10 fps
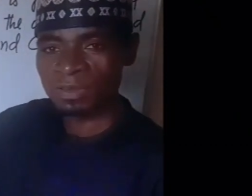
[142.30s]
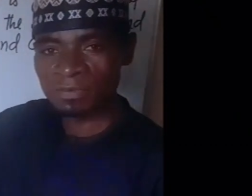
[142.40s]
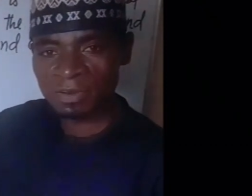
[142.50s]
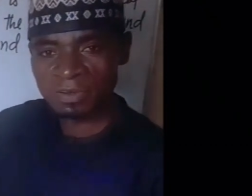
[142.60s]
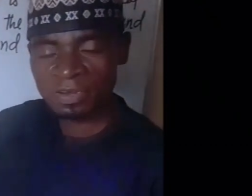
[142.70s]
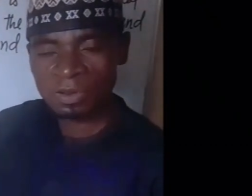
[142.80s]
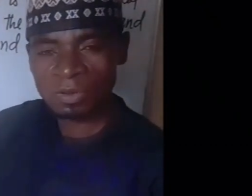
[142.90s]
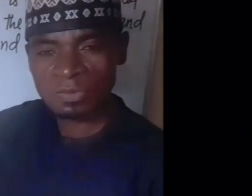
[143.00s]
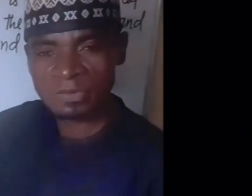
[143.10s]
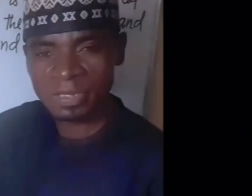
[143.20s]
If you differentiate a
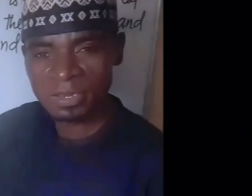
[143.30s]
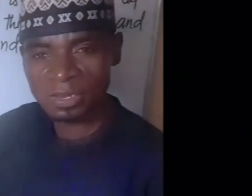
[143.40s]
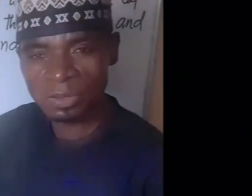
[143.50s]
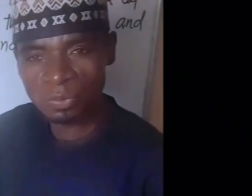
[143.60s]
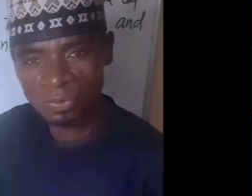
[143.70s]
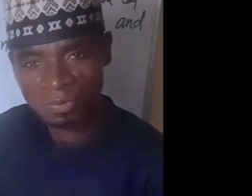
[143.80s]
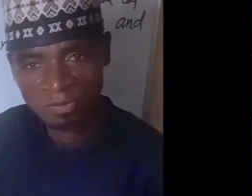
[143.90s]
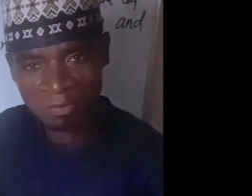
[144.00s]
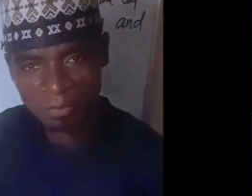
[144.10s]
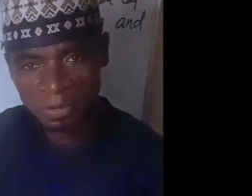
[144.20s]
constant, it will
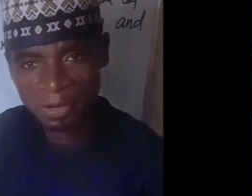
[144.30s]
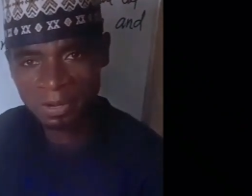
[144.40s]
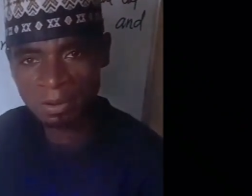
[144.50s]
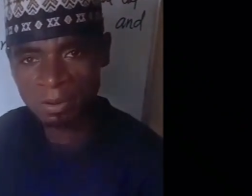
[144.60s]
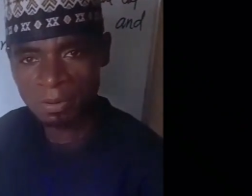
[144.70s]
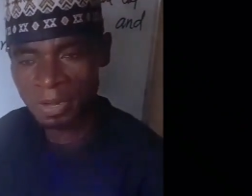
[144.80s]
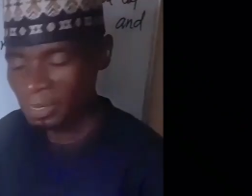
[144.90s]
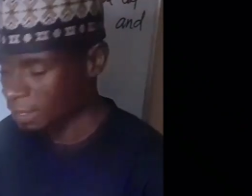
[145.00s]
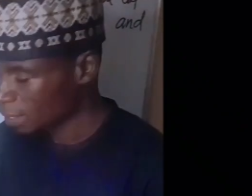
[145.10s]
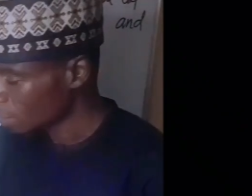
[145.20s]
disappear. All
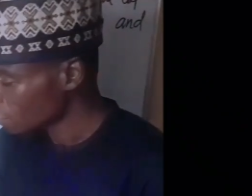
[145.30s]
right,